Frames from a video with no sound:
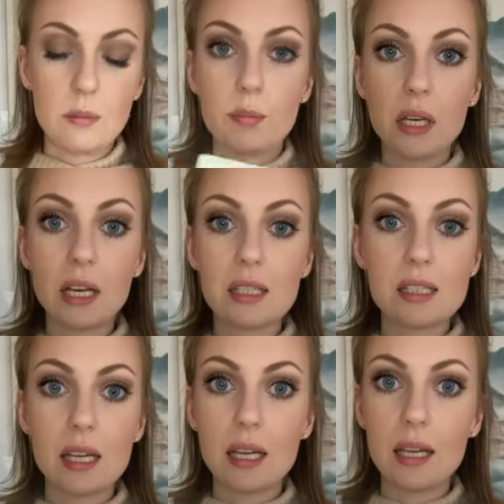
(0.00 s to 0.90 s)

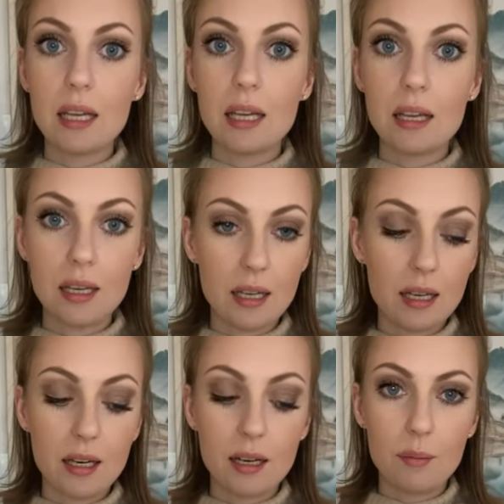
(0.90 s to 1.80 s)
Because,
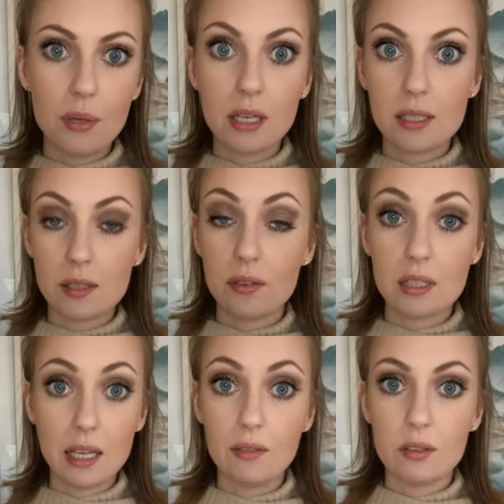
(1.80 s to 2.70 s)
because of the
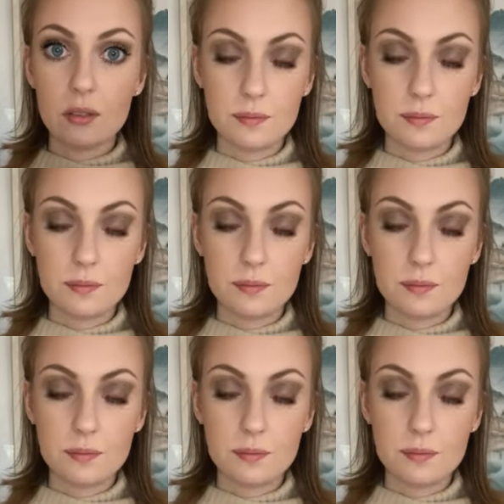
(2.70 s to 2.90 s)
devil.